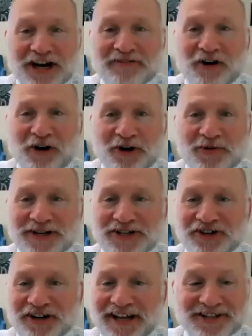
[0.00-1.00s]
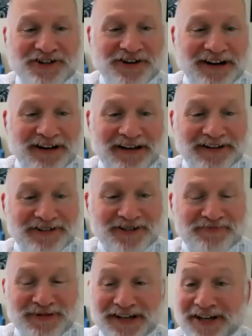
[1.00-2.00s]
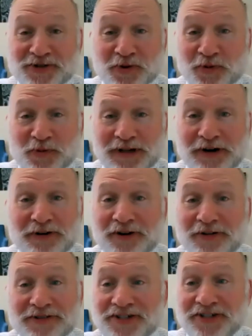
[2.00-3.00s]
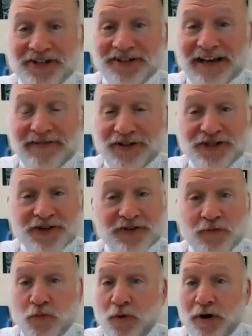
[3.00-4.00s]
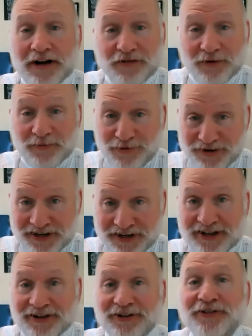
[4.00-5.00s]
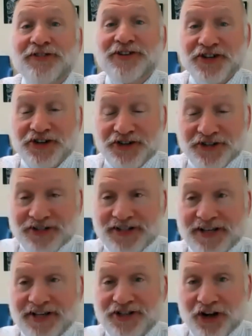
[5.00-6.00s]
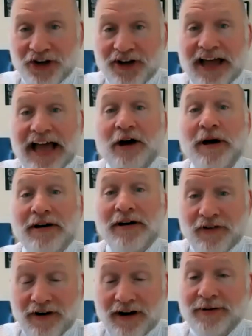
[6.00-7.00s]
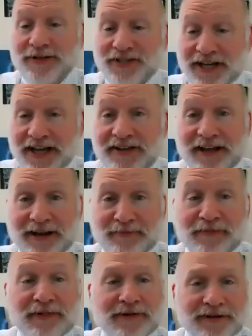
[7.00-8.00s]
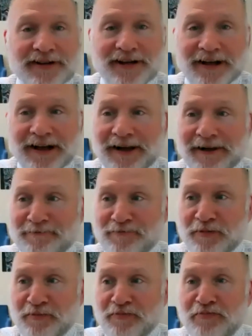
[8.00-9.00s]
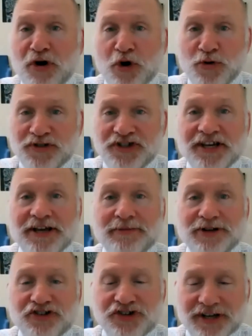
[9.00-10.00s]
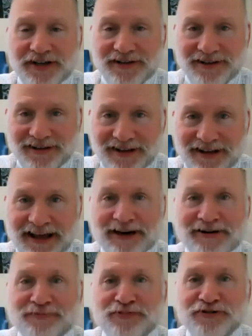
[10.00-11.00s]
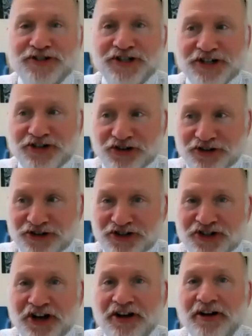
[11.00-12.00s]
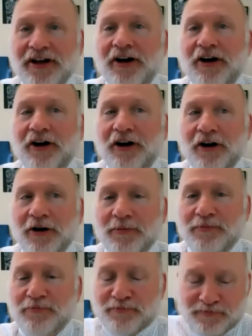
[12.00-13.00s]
kind of a hard question to answer. I'll just, because we don't know the skill levels of whatever particular physicians they saw. However, I would say that most imaging and procedures are